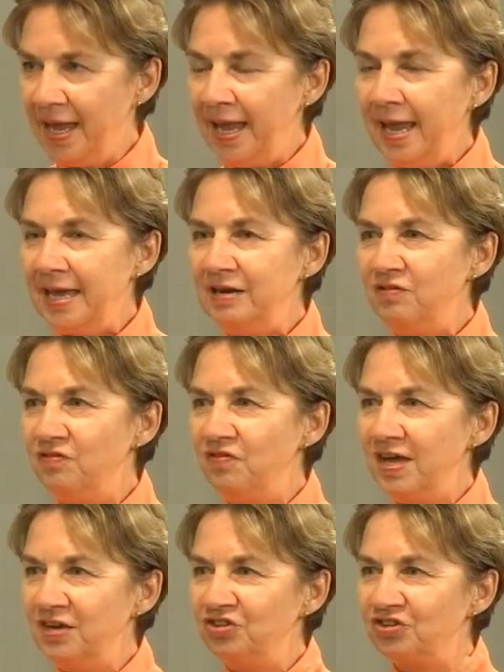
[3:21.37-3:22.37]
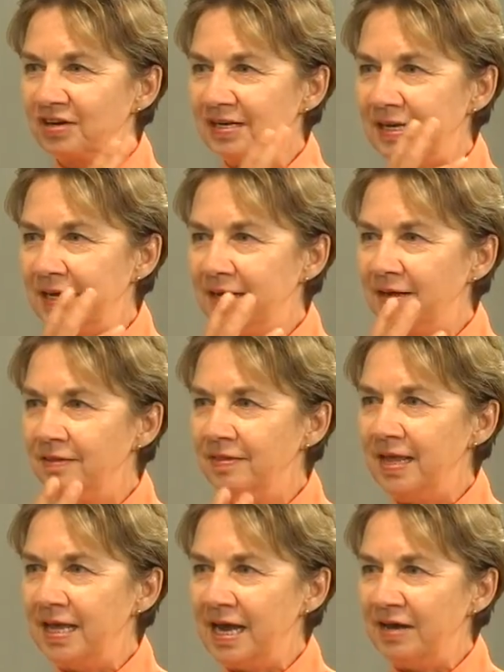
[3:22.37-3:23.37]
And eventually,
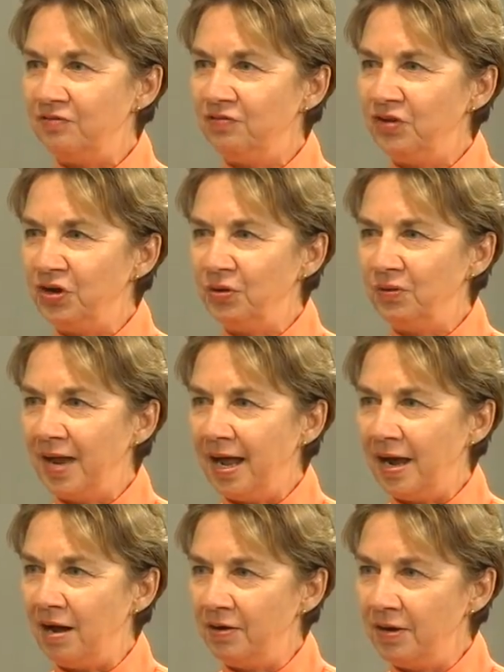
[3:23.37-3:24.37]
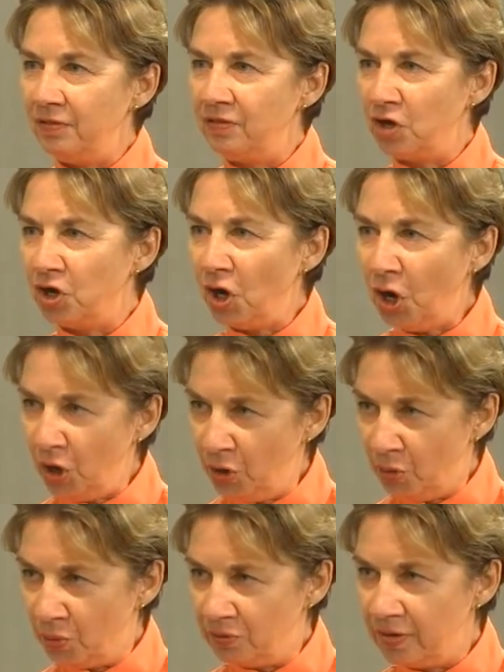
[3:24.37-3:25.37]
they have figured out the
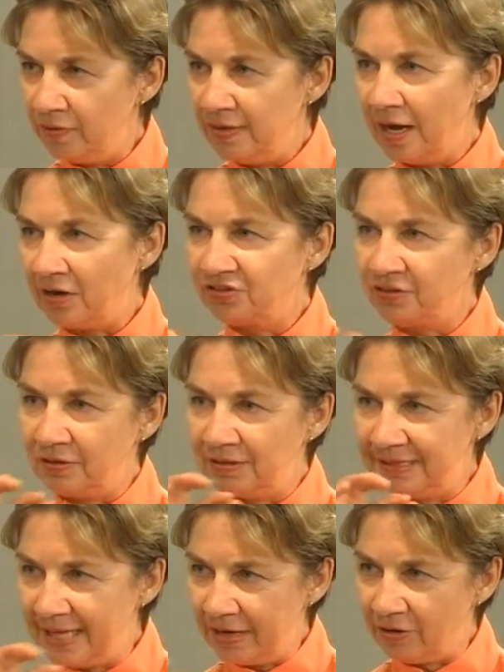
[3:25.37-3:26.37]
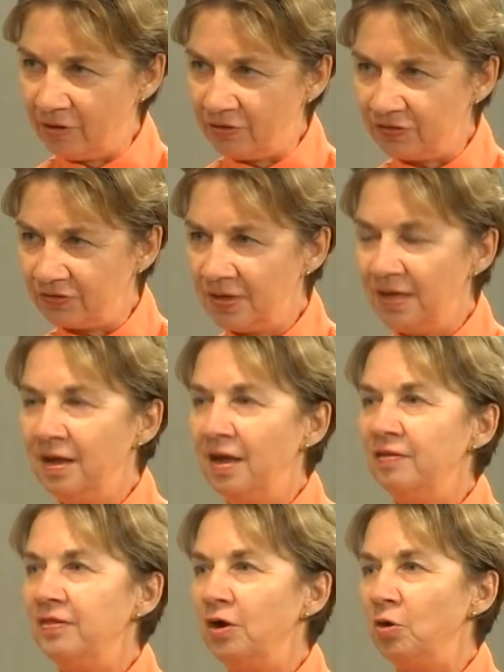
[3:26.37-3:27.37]
code, the actual letters
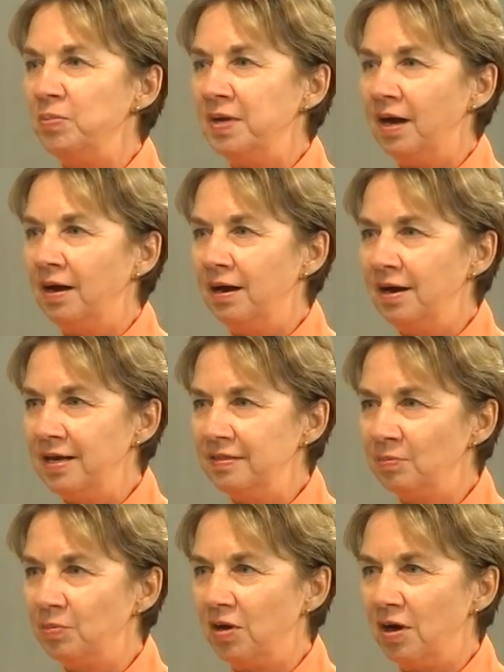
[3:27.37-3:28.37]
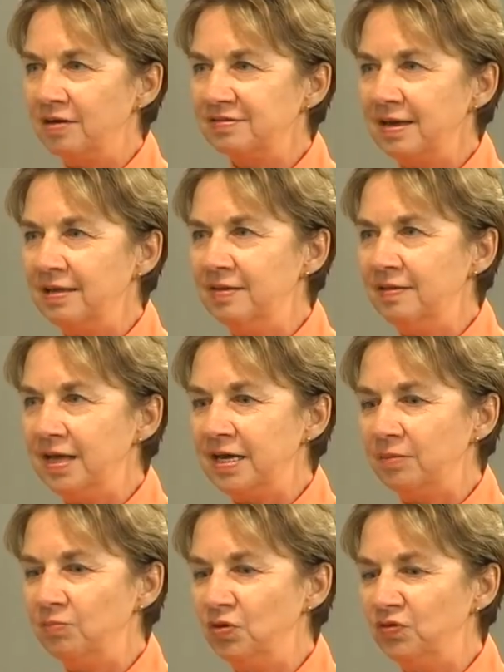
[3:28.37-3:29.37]
that are behind the blocks, and then they
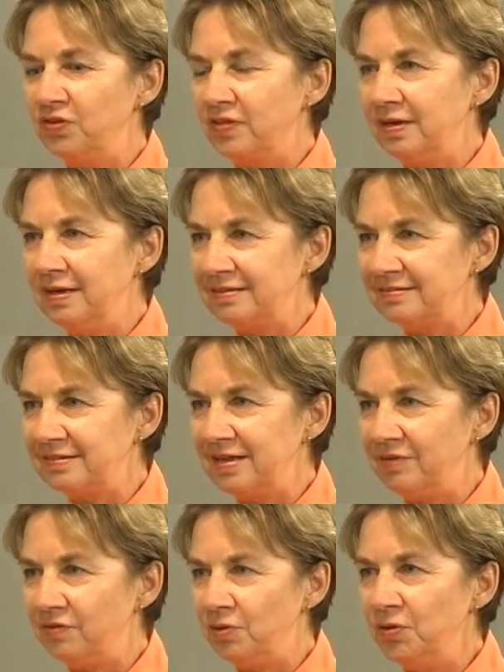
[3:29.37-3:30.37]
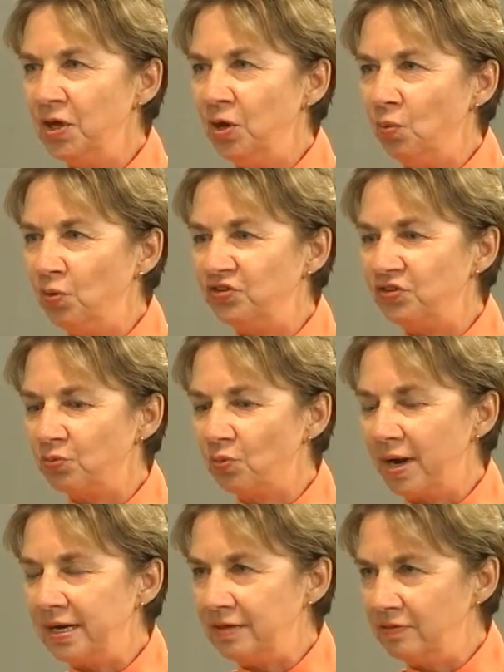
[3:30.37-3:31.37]
can move to the next level, which is
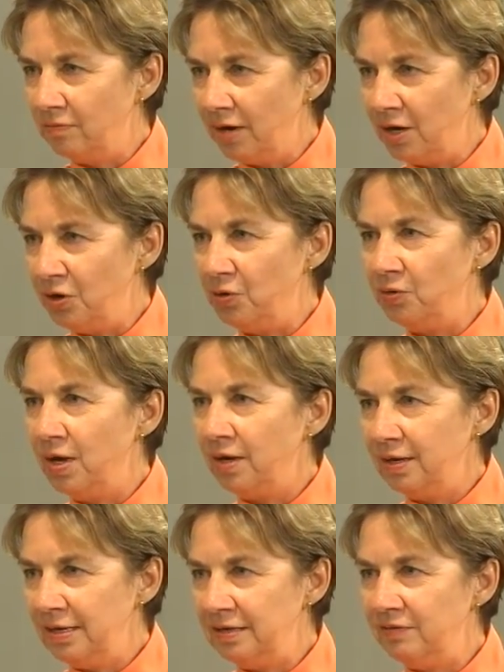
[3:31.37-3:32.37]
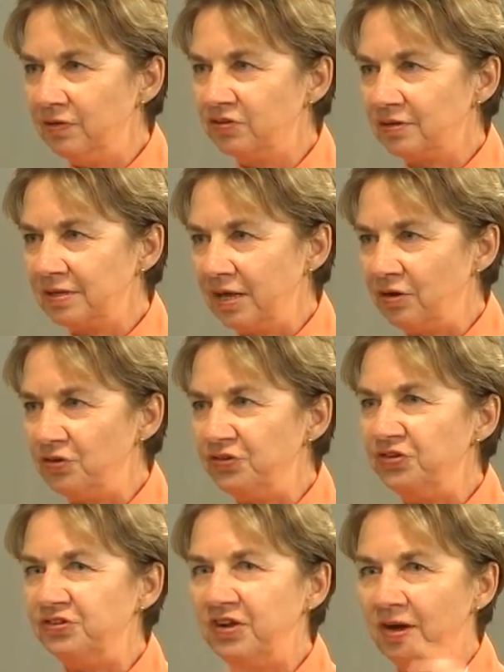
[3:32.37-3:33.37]
writing their own individual letters
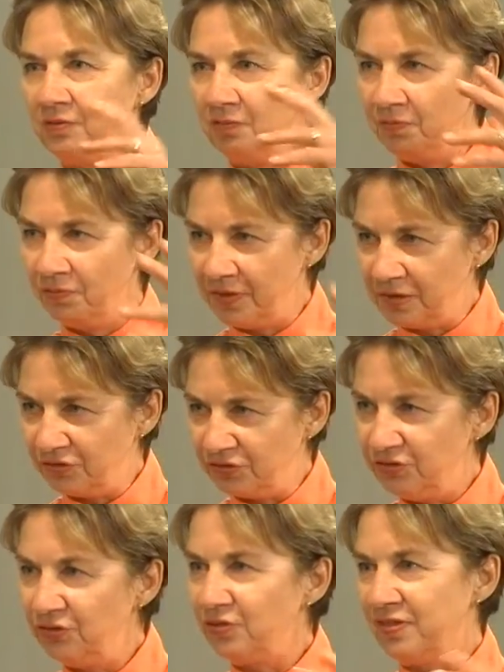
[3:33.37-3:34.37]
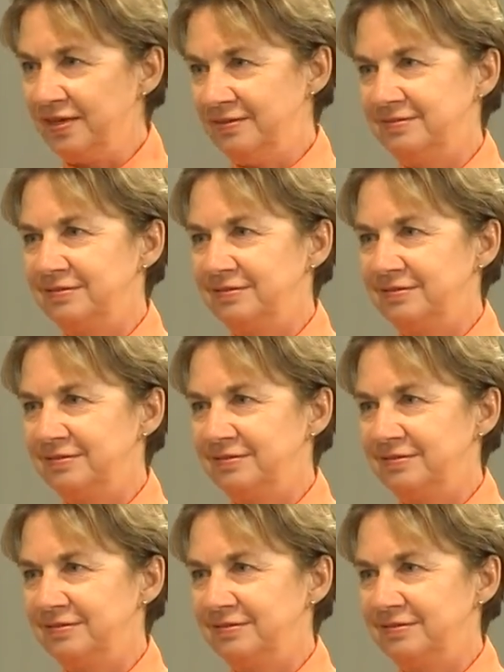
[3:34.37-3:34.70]
to tell things to do things.